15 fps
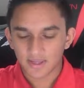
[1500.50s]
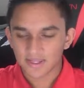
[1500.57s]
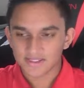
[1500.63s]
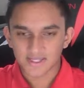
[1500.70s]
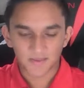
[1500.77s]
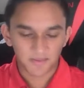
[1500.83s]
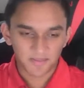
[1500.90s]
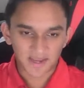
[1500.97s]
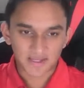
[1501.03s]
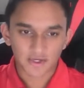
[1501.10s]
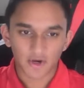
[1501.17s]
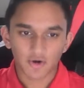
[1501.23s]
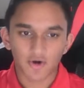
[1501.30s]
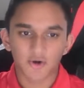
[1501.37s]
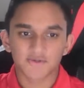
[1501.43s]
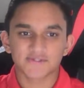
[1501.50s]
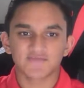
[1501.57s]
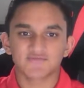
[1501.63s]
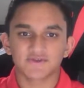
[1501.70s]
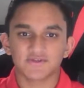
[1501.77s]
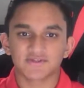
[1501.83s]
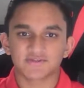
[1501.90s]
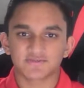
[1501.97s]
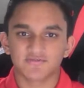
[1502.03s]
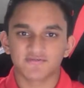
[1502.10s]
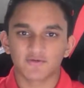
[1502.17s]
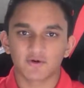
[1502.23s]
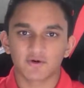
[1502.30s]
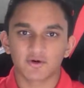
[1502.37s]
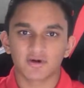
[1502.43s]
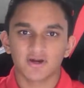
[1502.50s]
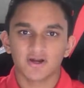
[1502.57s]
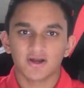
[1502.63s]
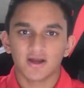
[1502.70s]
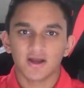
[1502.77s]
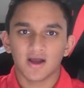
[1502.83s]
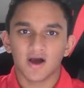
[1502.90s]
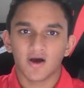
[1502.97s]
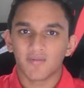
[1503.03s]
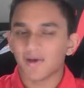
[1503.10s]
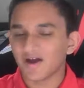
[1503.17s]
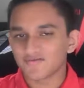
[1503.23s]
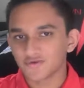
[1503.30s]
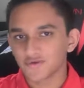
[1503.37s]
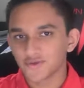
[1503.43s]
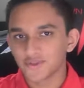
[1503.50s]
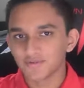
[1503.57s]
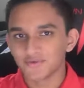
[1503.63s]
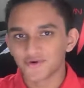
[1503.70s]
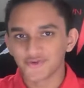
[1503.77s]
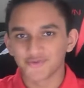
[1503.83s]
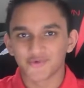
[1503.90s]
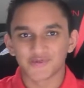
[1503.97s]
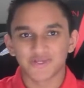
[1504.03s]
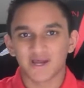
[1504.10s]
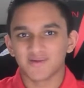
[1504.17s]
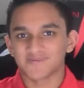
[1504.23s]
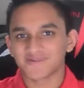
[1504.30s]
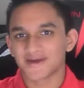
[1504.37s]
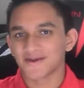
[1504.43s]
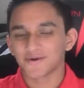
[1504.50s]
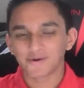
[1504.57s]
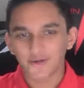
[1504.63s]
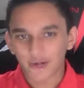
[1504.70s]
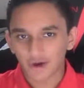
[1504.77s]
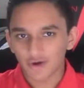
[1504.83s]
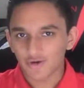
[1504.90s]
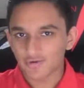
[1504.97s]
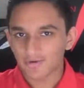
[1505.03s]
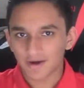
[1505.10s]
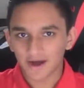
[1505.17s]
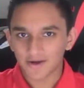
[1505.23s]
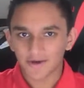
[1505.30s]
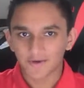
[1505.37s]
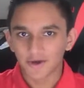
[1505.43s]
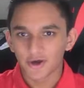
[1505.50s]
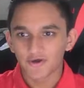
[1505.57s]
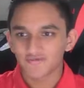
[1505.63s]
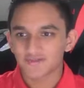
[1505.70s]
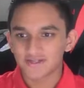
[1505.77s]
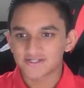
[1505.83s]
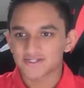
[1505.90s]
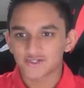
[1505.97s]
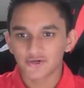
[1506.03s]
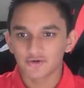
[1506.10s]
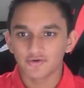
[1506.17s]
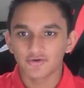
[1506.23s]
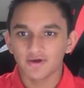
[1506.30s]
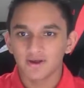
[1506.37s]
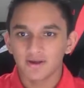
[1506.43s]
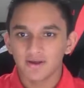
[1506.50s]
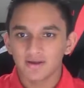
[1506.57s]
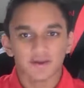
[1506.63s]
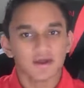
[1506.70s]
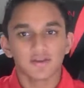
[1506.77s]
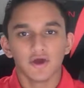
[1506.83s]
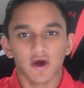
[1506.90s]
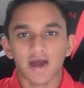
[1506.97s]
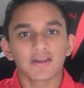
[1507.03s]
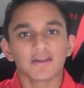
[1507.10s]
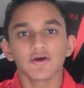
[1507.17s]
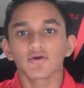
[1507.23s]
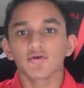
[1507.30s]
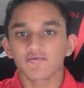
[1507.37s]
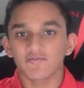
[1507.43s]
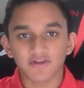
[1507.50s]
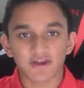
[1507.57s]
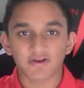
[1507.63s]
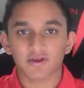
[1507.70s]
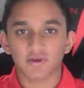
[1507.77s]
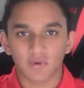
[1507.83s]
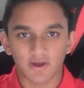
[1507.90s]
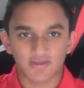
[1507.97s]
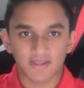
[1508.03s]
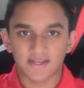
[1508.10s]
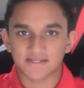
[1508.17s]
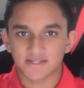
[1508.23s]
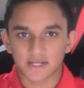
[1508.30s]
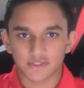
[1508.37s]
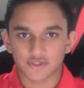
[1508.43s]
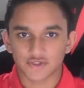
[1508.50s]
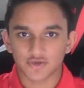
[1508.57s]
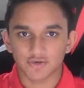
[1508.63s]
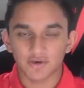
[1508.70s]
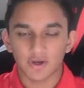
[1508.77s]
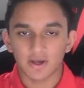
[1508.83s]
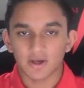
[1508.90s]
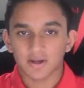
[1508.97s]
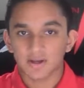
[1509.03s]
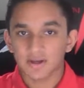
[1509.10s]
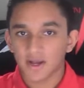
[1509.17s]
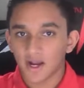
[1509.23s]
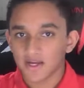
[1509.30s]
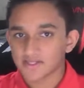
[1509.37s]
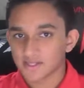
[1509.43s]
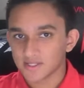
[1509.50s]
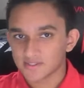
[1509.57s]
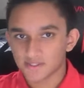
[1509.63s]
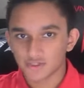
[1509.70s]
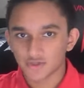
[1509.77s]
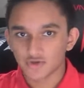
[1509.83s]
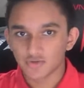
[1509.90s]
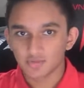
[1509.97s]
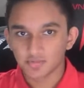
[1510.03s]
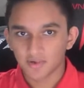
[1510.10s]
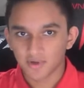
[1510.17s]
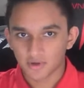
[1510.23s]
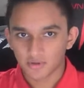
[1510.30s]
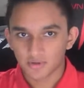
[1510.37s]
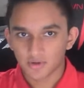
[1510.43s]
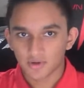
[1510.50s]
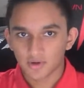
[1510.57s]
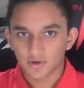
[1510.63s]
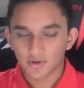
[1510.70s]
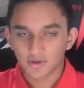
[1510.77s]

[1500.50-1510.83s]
And some of my co-hosts have done this before. I've told them multiple times, I don't know if that's true. No, I know very well that it's not true. Giannis Antetokounmpo